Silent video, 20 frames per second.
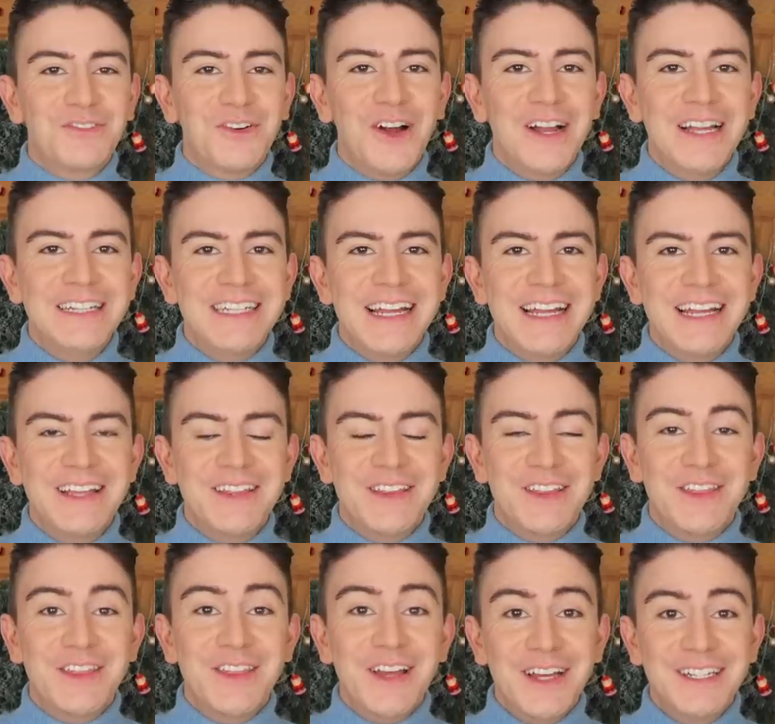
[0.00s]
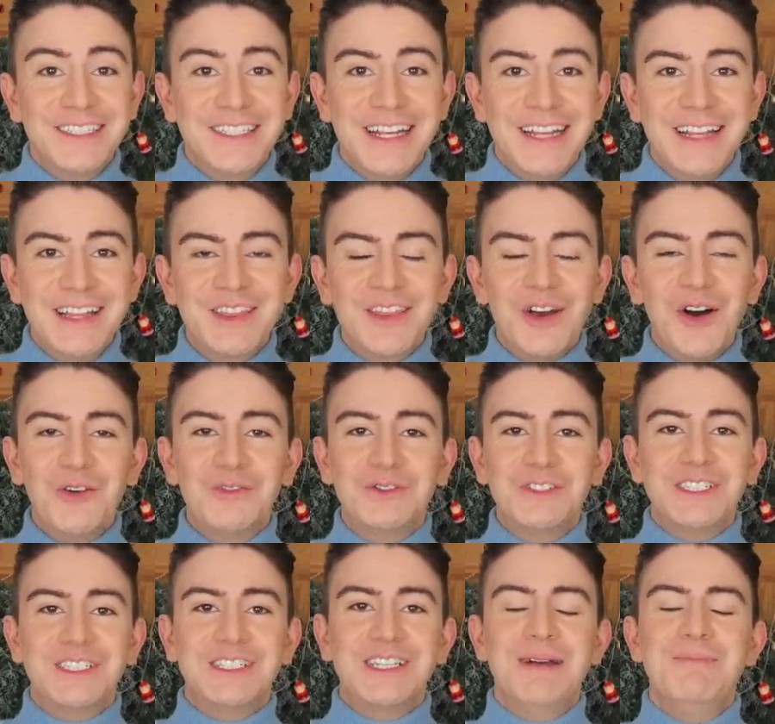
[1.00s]
Friday the 13th of
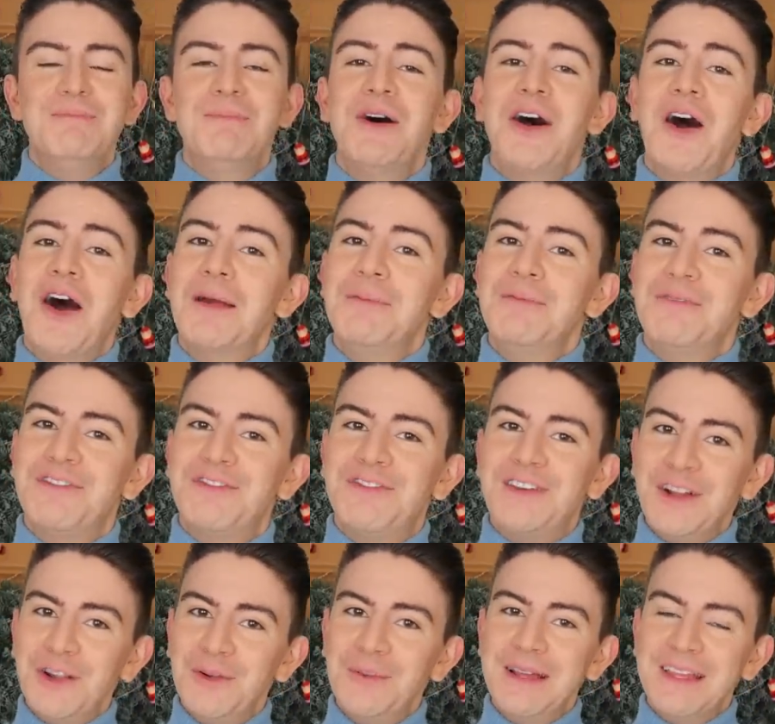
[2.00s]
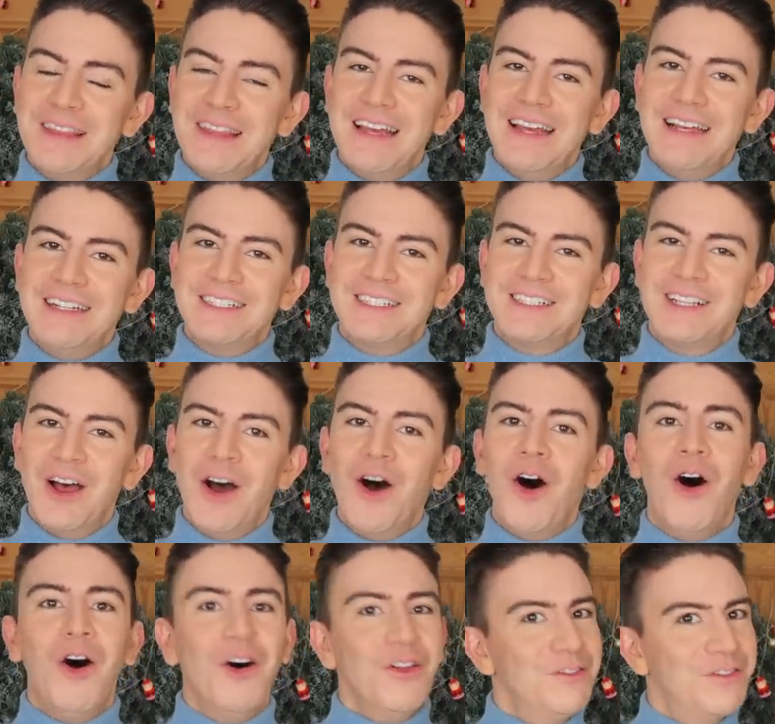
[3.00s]
December. I'm filming this
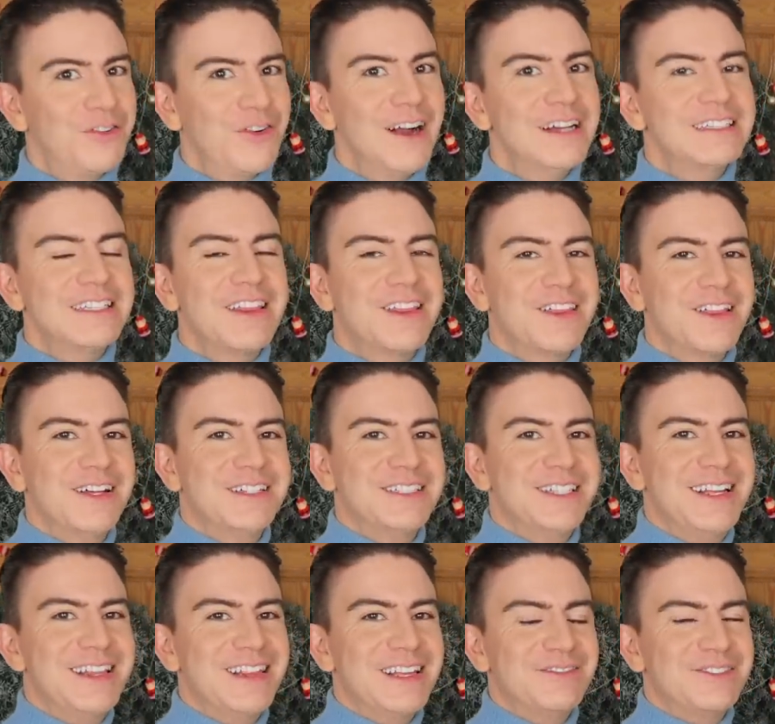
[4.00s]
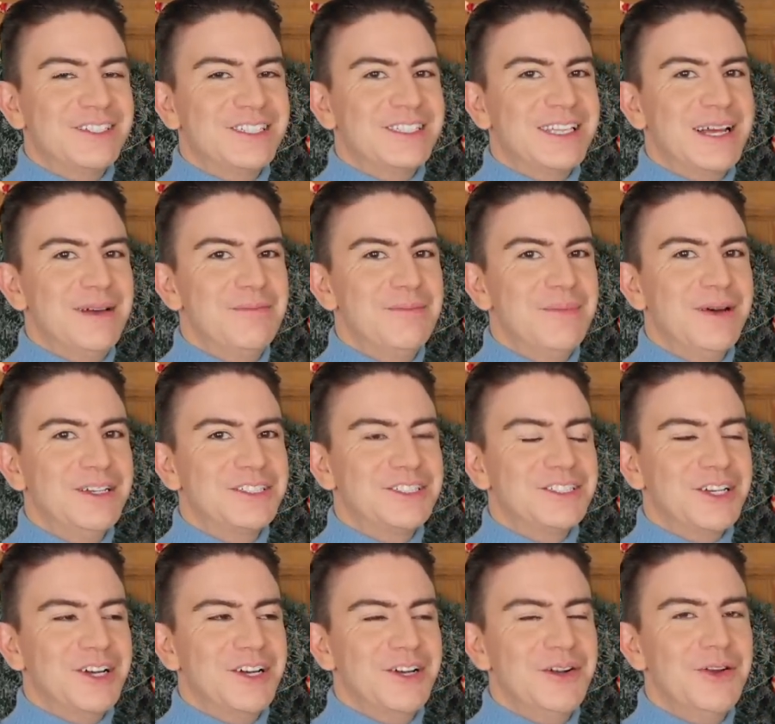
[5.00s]
on Friday the 13th of December,
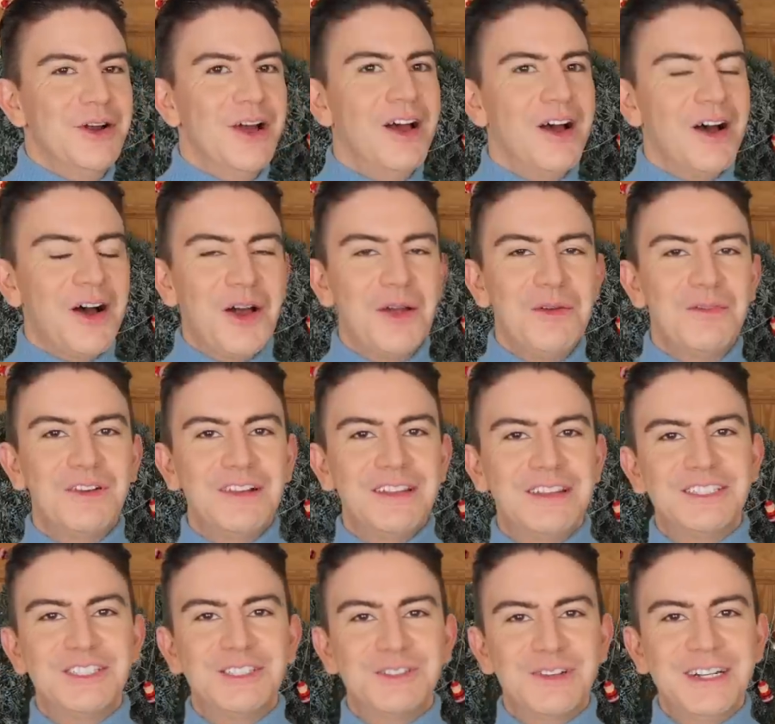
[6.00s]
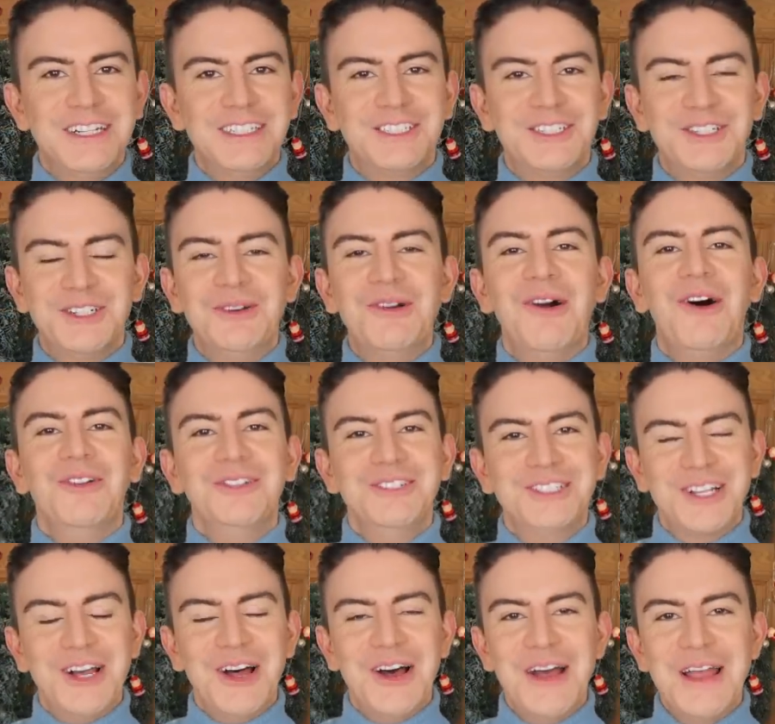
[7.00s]
so hopefully this has reached you on
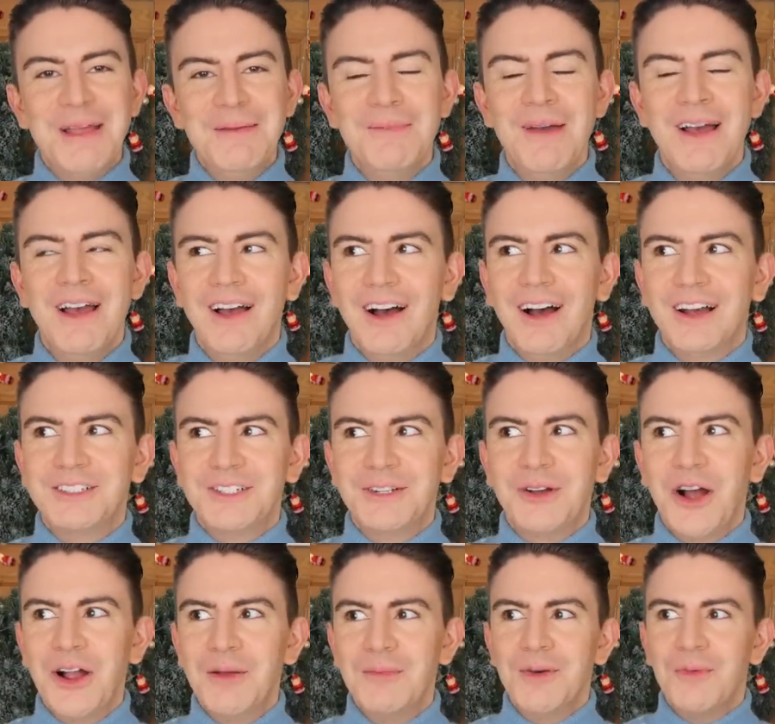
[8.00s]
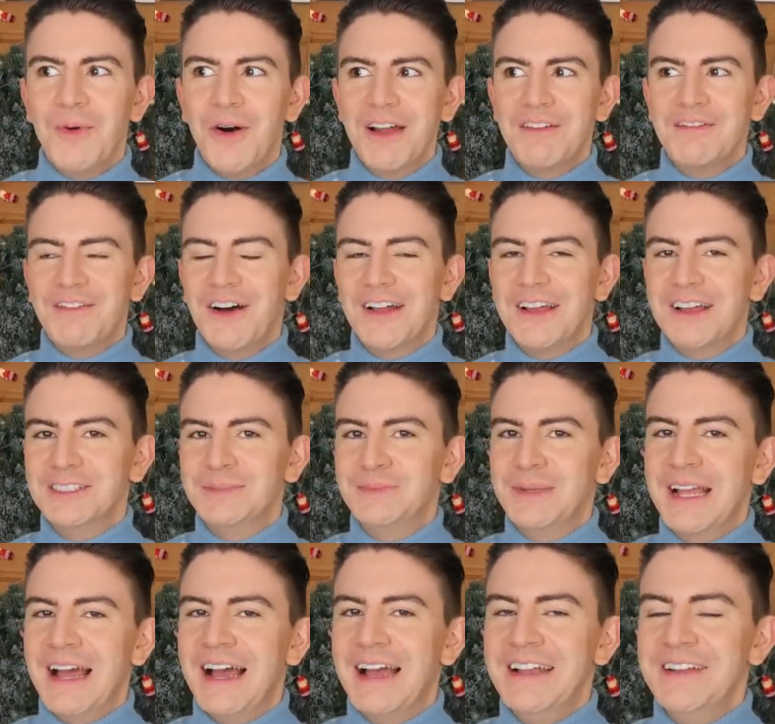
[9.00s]
time. I do hope the Wi-Fi has
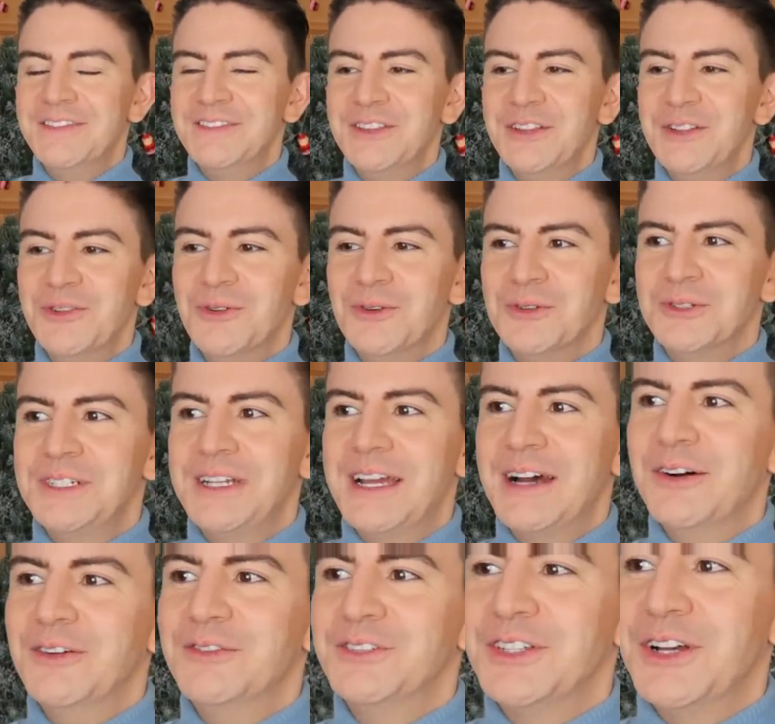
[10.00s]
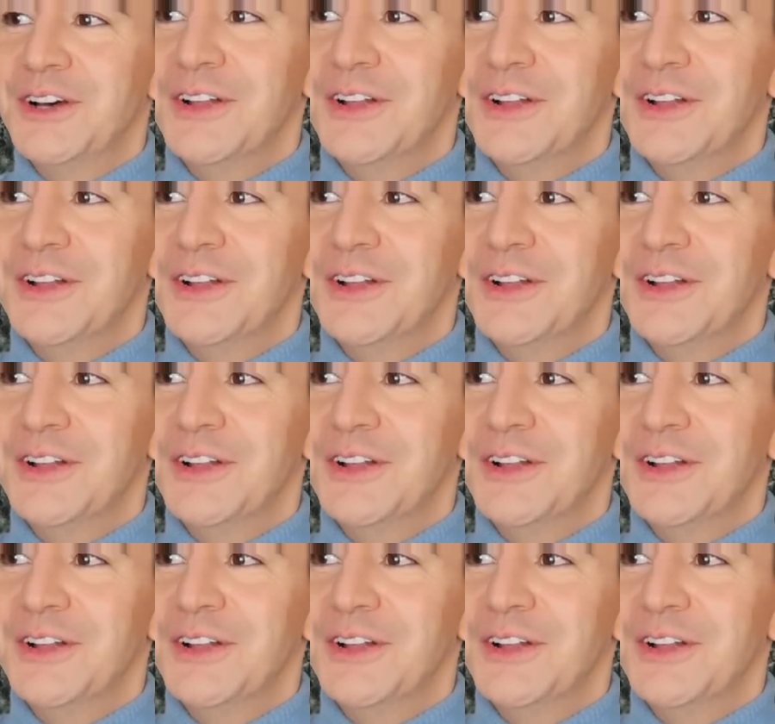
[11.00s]
behaved and the naughty elves